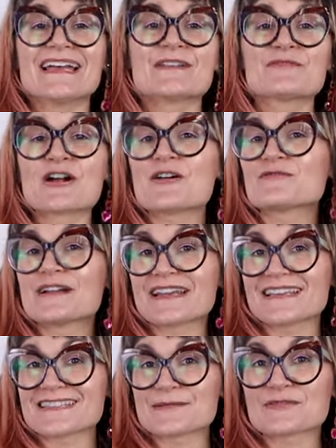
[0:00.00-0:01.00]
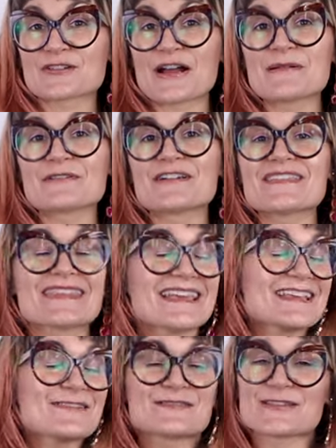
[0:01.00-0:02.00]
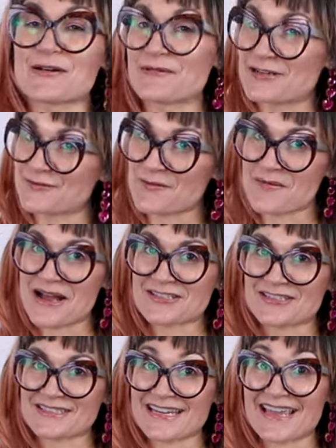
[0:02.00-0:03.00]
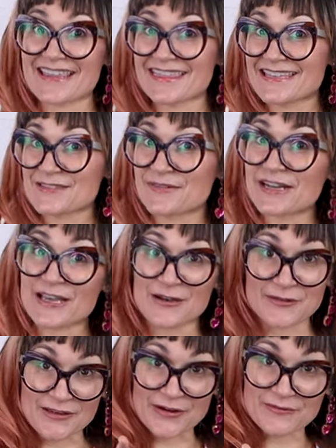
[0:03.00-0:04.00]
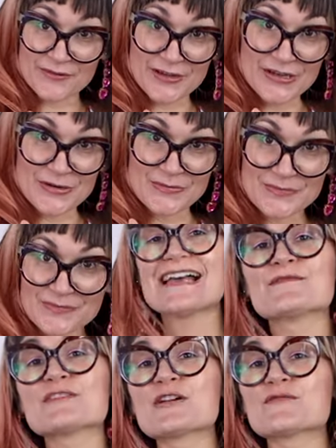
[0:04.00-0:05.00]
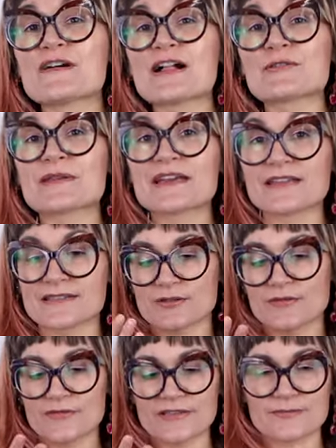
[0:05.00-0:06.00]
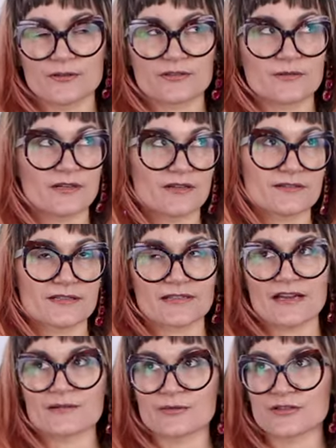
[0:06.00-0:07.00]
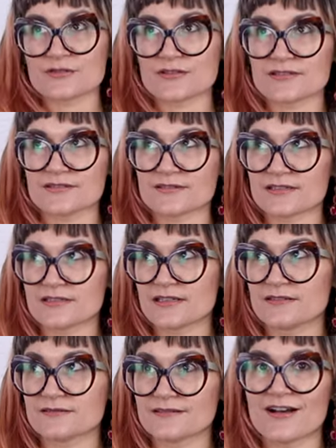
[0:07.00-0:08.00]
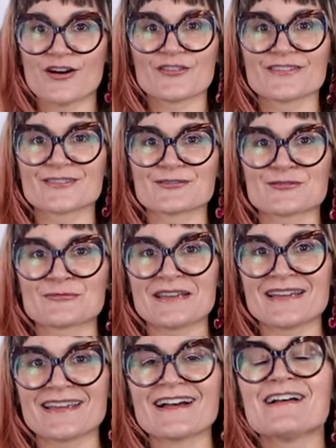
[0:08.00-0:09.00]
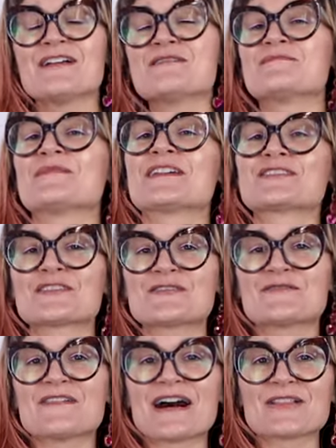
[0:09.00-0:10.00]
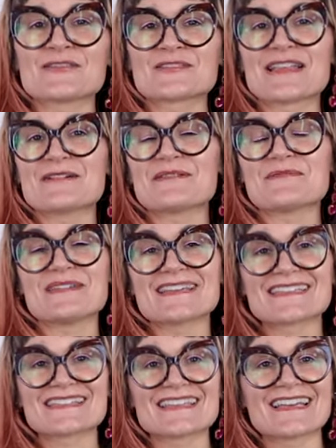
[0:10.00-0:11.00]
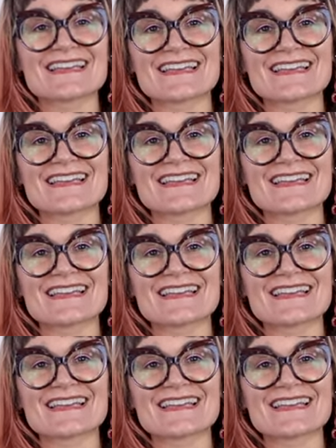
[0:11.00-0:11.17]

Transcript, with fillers: And if you're already a subscriber, thank you so much for watching today. These videos are for you. And if you don't follow me on Instagram, Facebook, Twitter, TikTok, Pinterest, LinkedIn, all the social media, Make sure you follow so that way we can stay